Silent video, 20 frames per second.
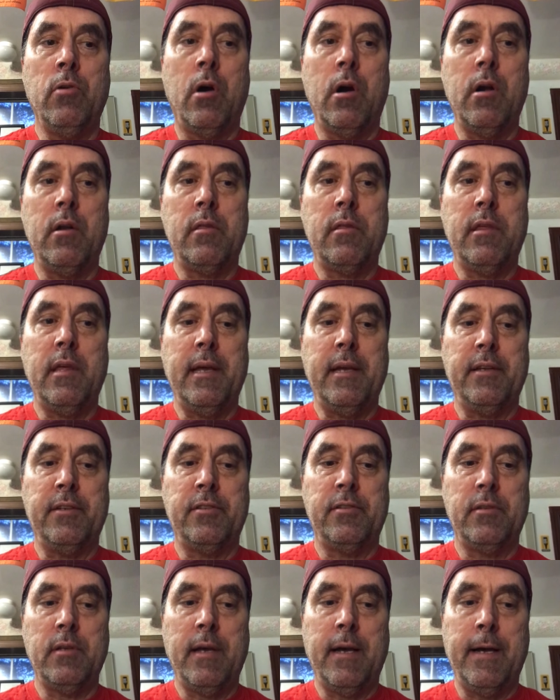hard
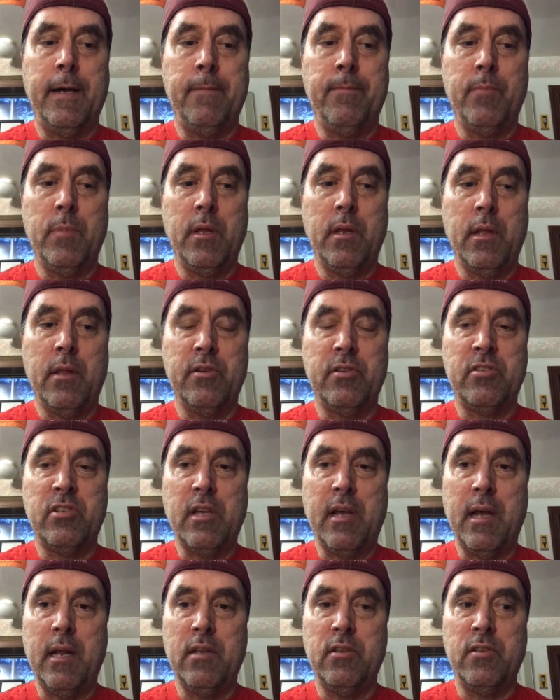things. Um, another
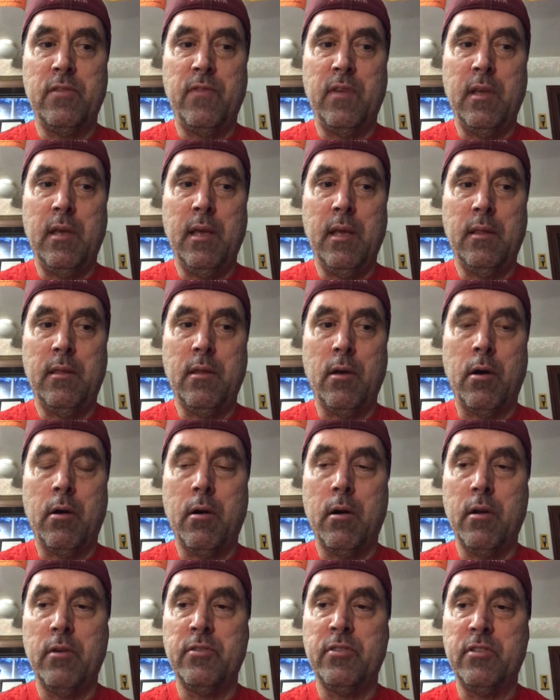sign is if you hit the
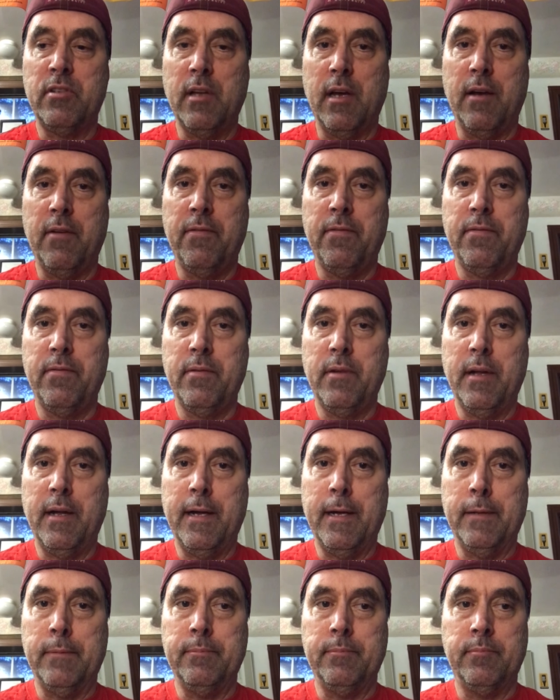hard stuff.
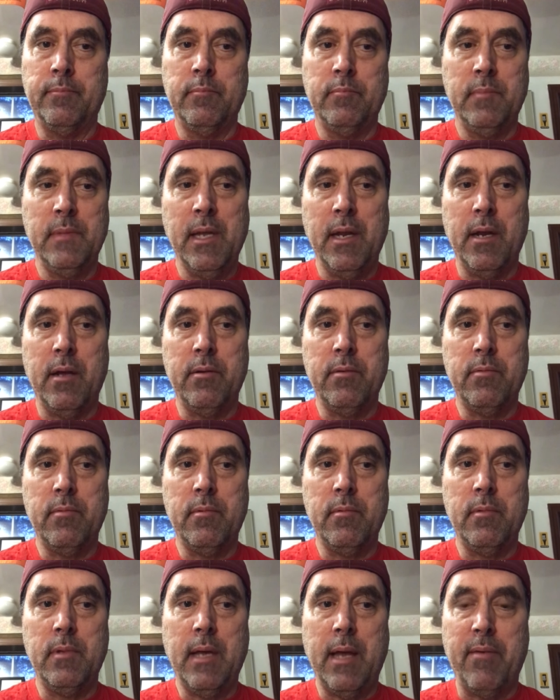Um, you know,
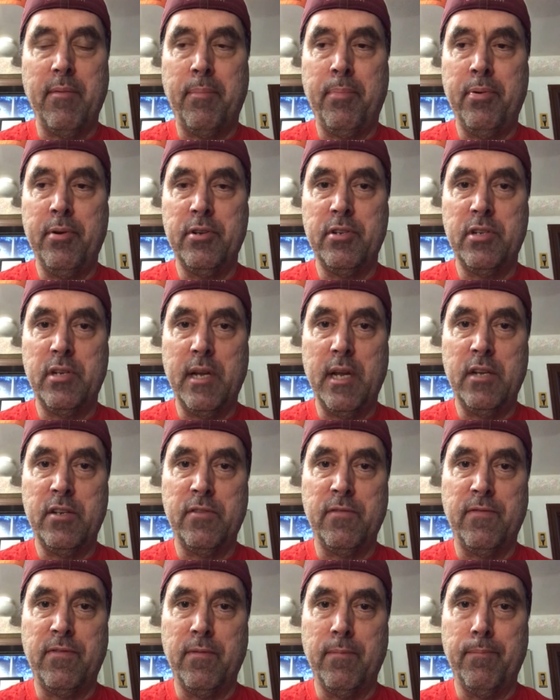you have
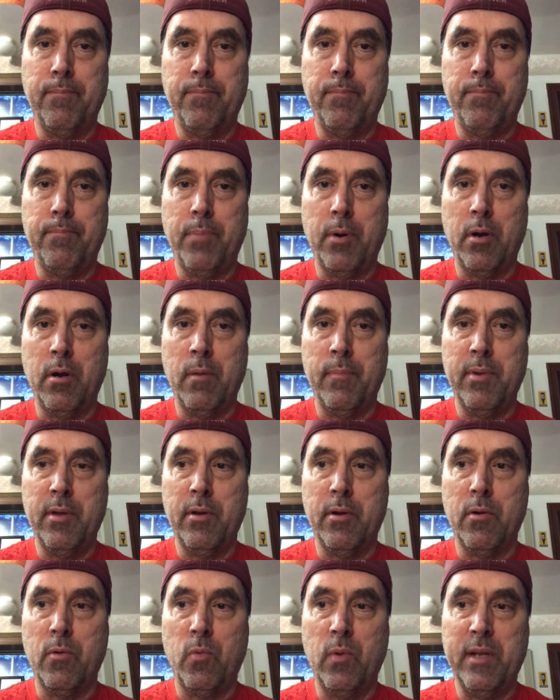appreciation for
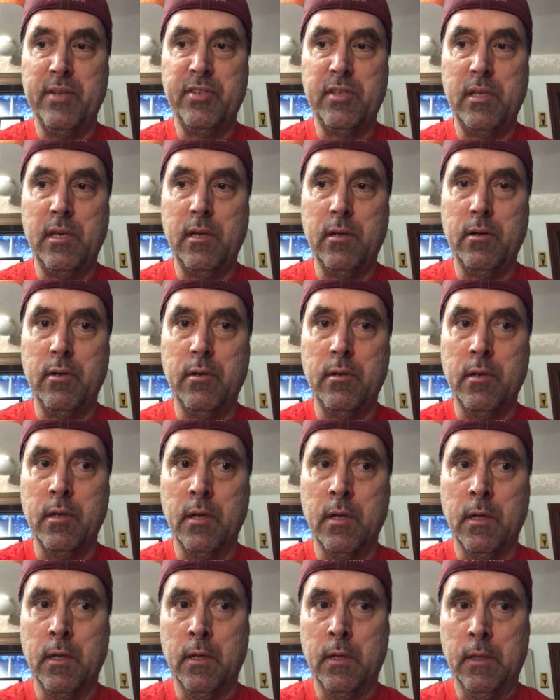bourbon or whiskey or
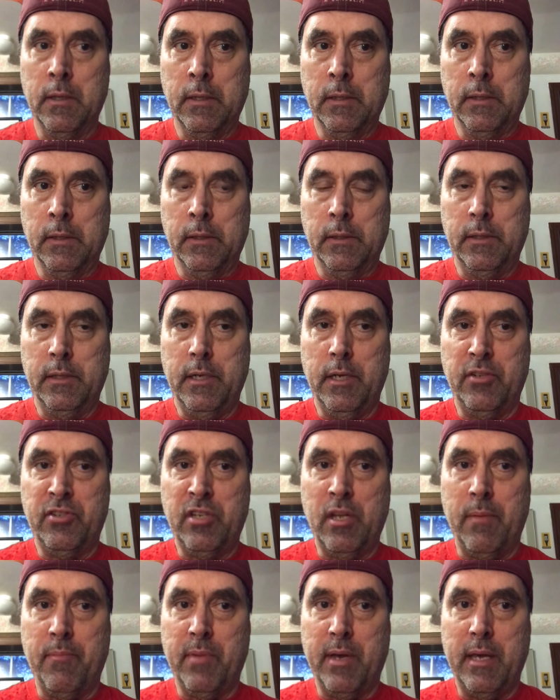you know
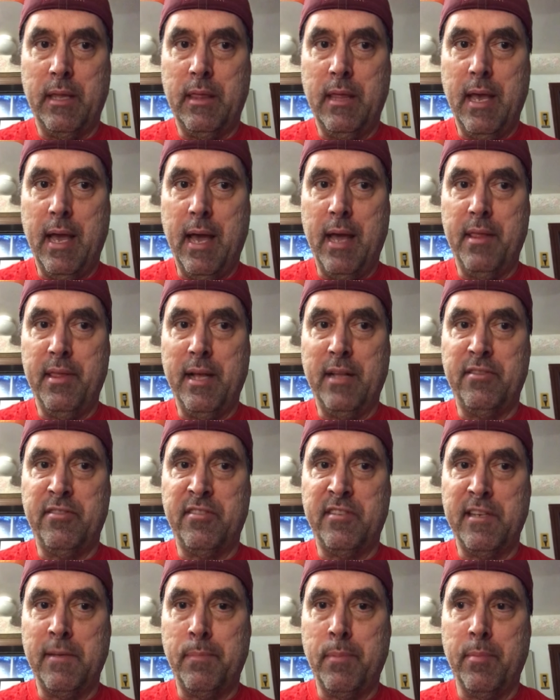something like that, and that's
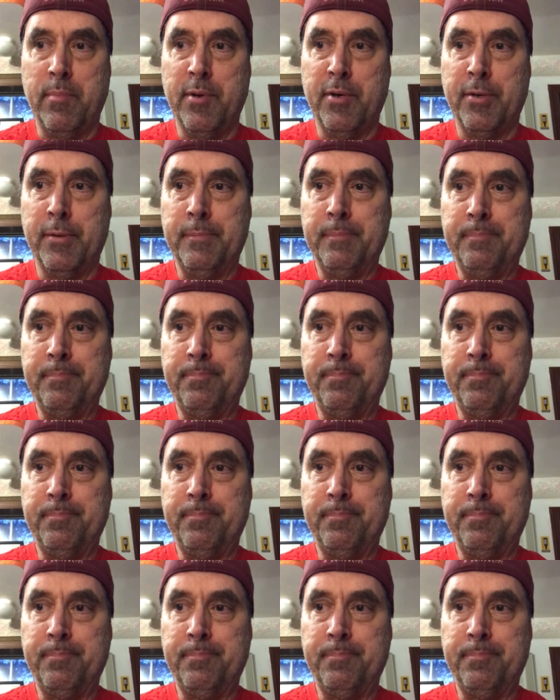sippable